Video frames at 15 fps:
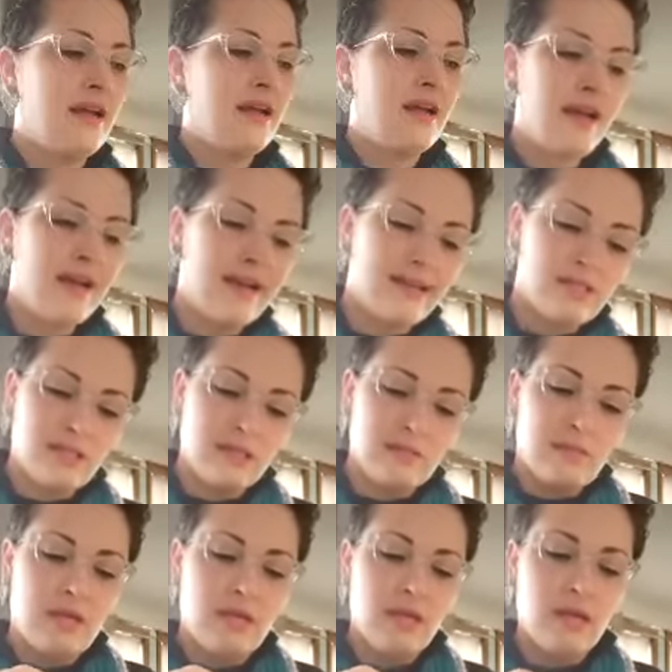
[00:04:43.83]
I actually
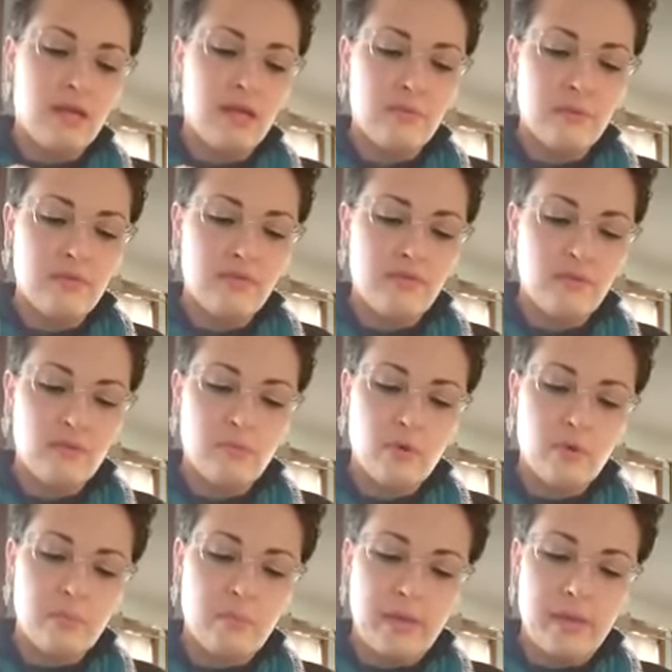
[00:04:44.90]
made up a few
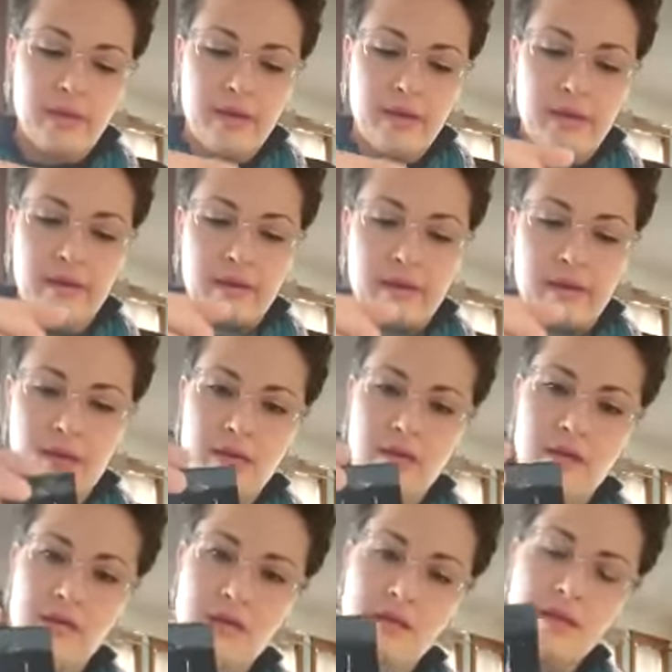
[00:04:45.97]
more pair.
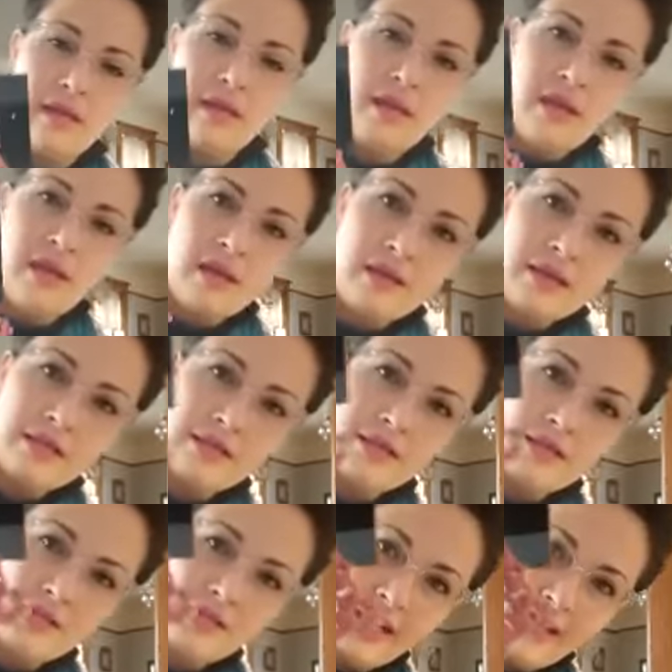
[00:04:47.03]

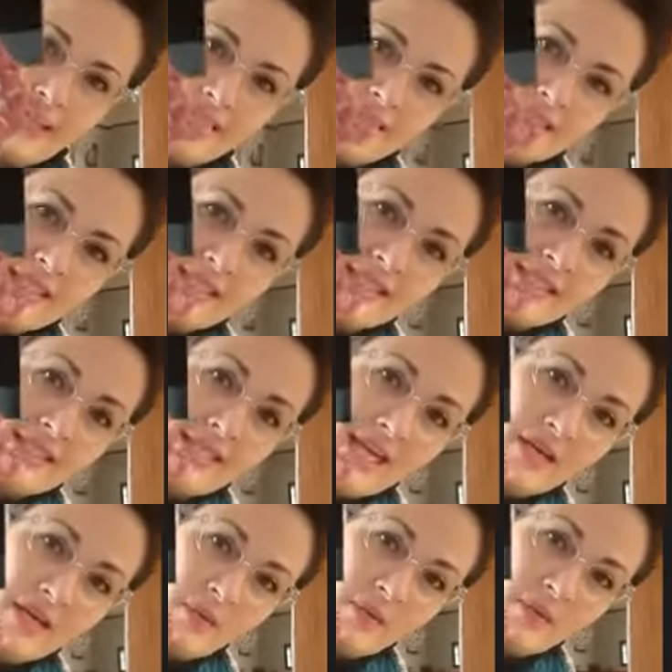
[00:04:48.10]
So that is the
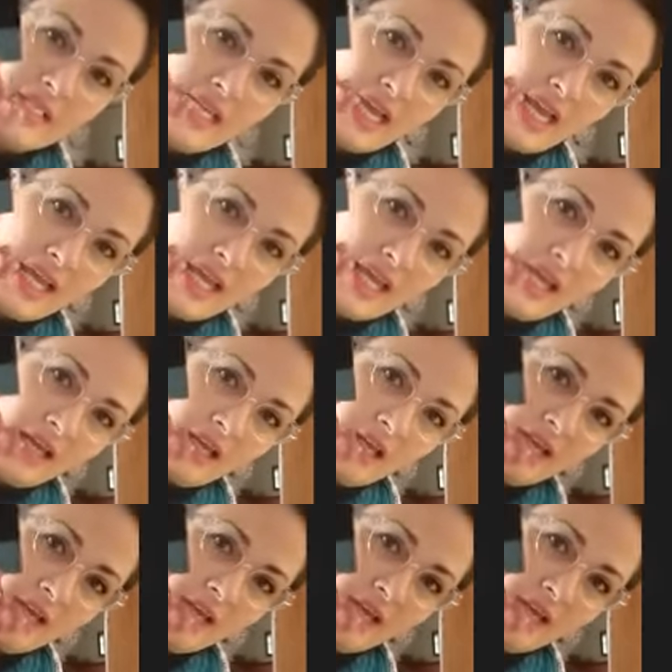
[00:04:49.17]
sideways hanging.